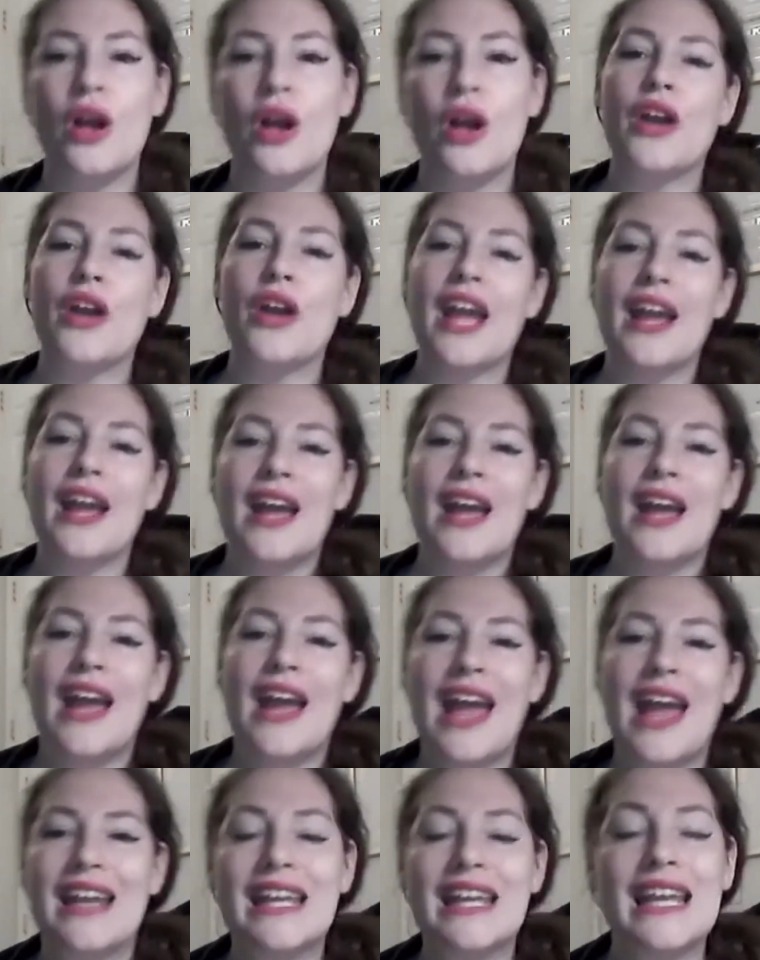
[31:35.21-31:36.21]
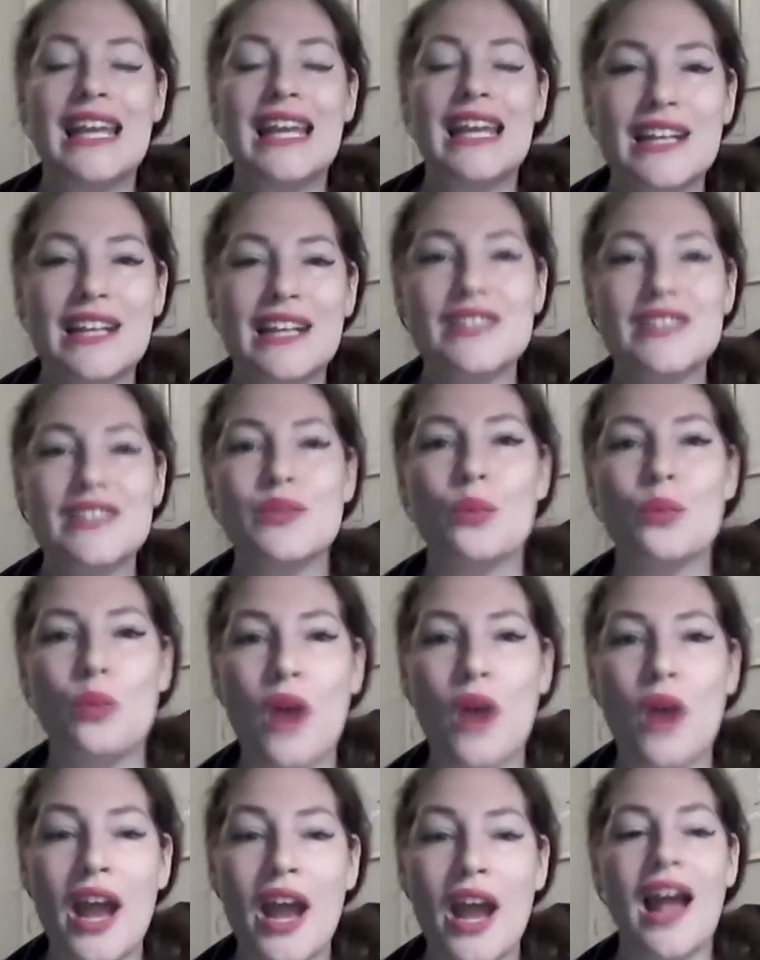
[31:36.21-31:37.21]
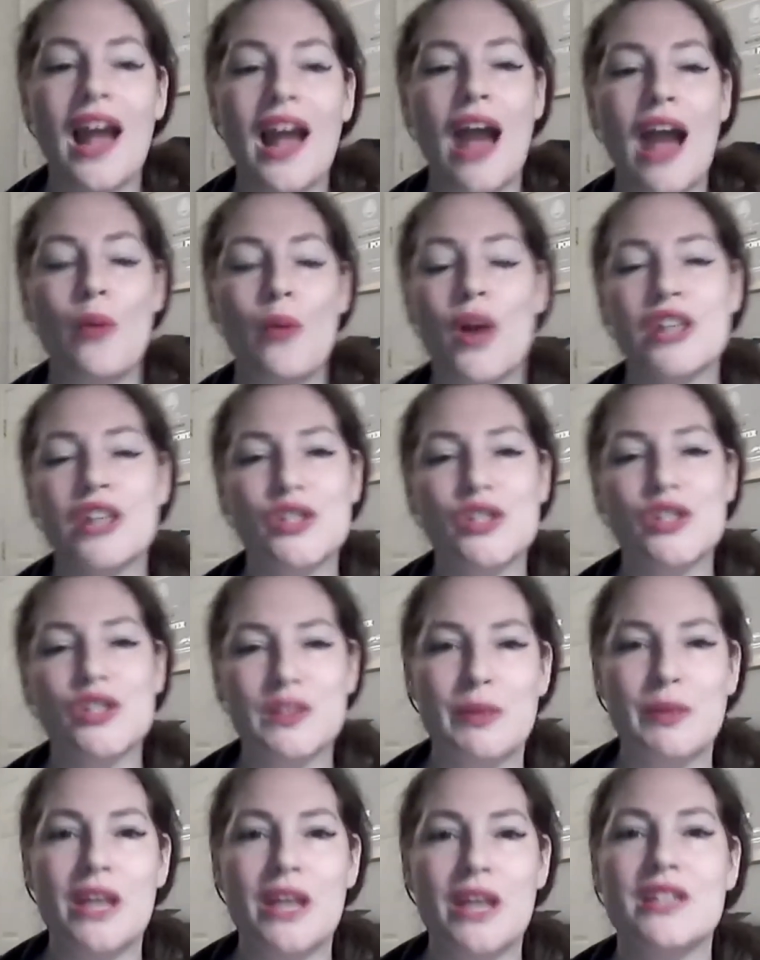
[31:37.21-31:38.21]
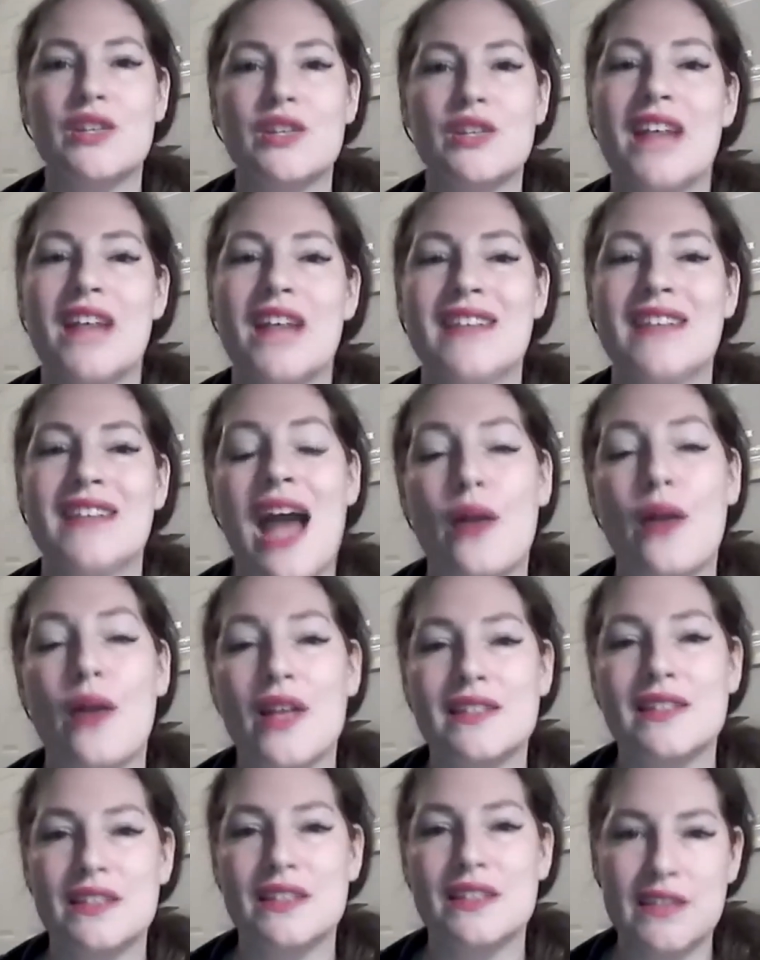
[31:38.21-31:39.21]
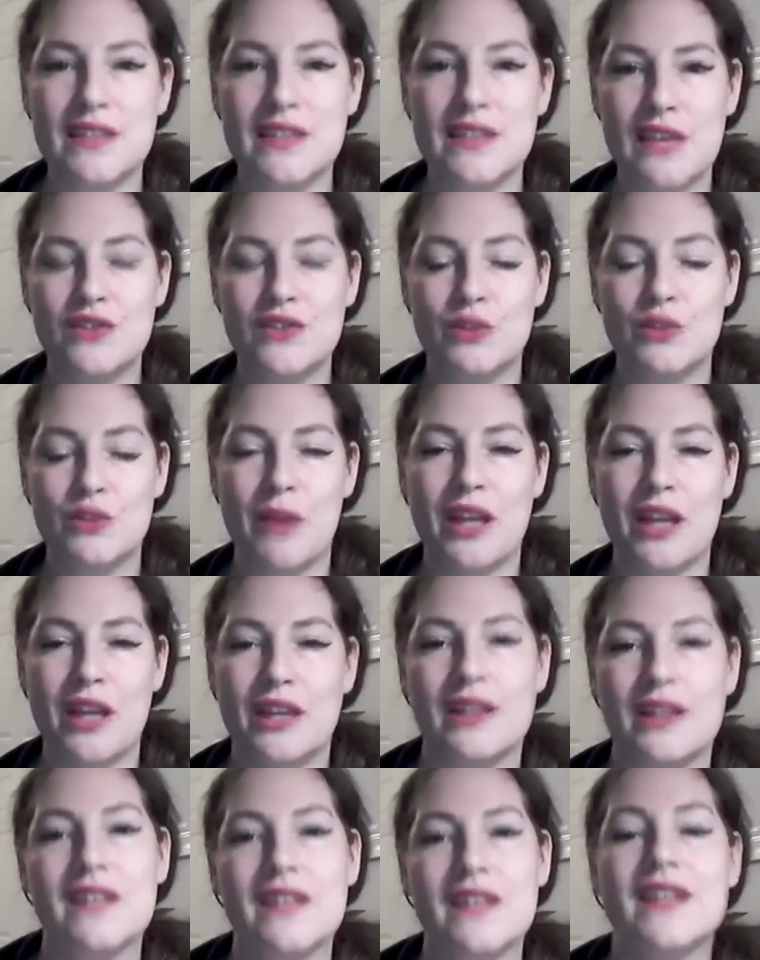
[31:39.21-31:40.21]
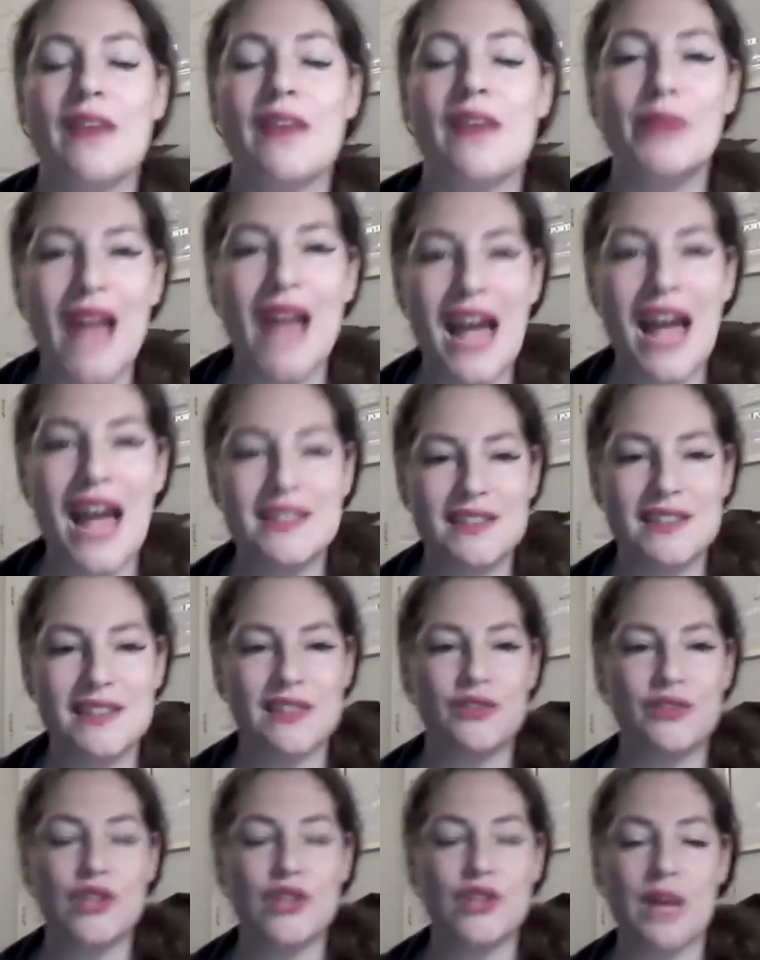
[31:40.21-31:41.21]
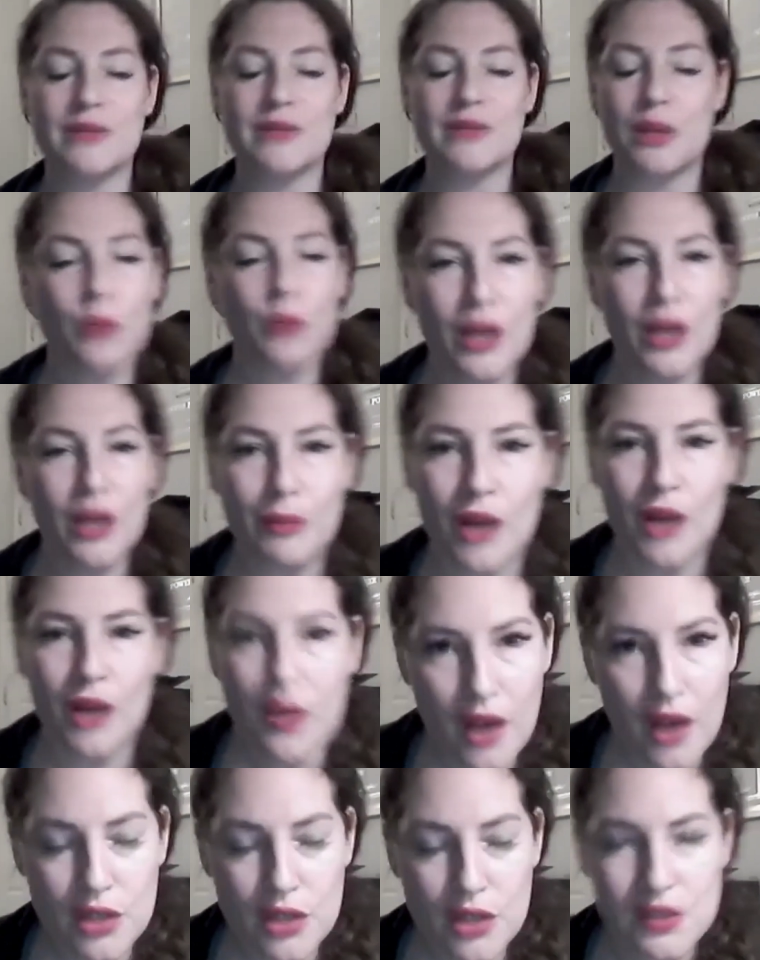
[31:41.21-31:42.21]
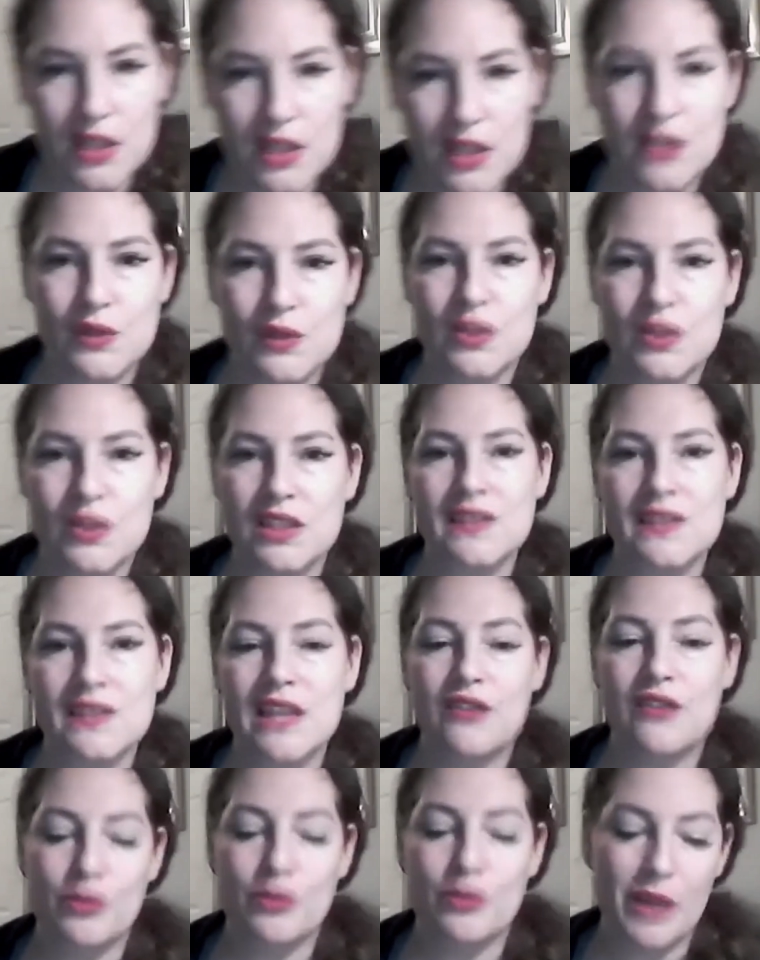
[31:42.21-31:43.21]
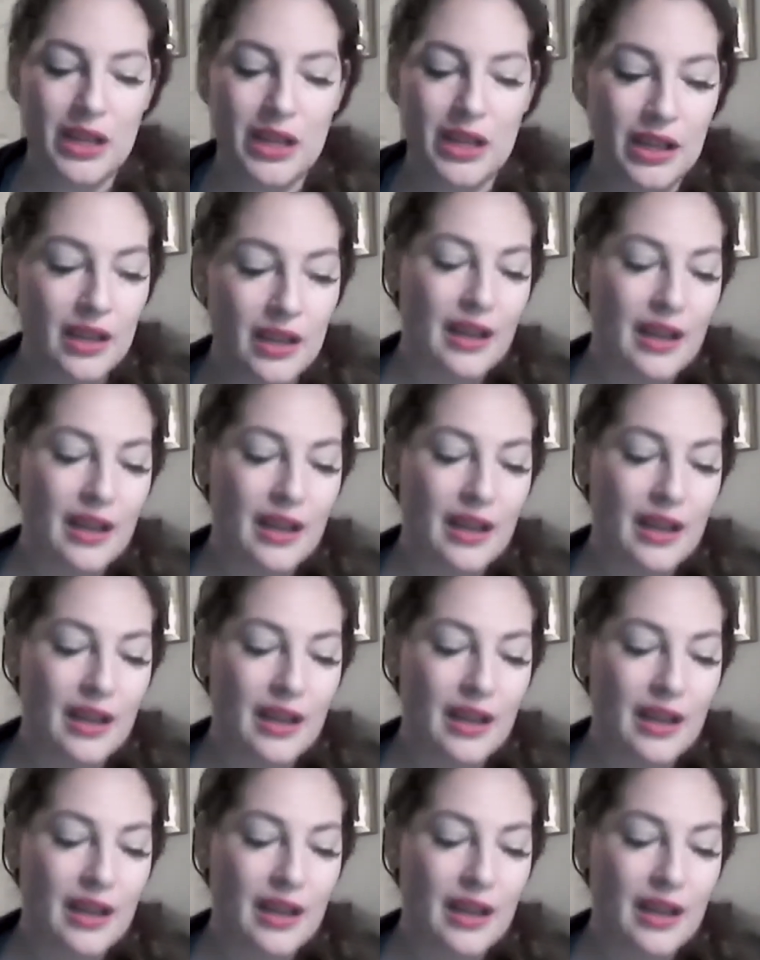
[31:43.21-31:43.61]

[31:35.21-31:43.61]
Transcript: Okay, and here's what I wanted to explain to you guys, how that still saves you money. Because I've been asked this a few times, like, wait, but I thought you said this was going to save you money.